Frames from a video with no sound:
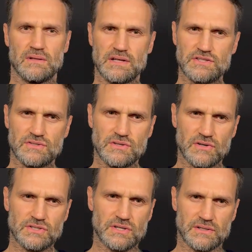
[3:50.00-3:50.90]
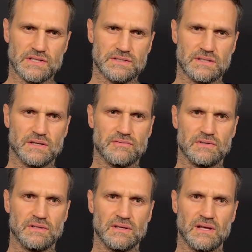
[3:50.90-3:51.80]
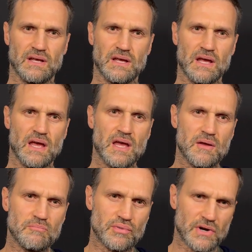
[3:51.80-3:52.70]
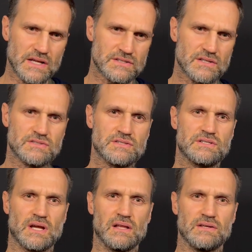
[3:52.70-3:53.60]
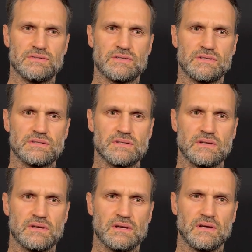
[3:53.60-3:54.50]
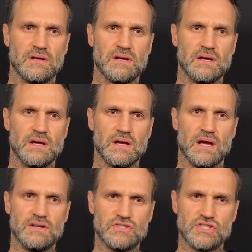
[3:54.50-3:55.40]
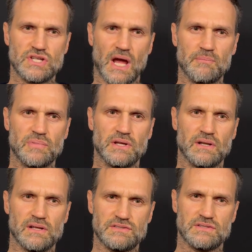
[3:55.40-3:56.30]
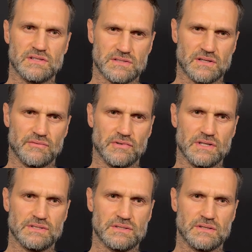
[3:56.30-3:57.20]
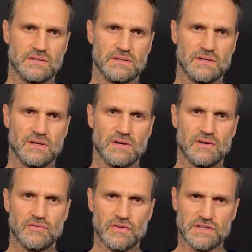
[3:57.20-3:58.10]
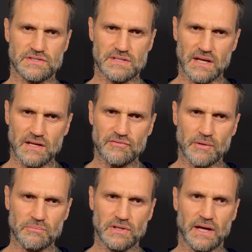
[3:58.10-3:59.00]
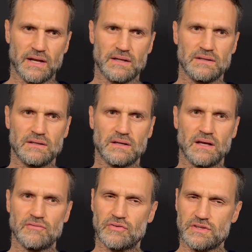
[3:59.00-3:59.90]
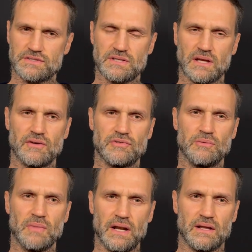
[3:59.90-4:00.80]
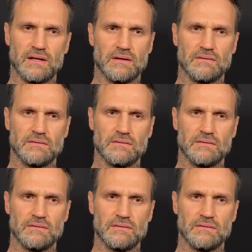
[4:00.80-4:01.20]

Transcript: Let's nurture this gift, embrace its challenges, and champion its discoveries for the sake of our planet and for the sake of humanity.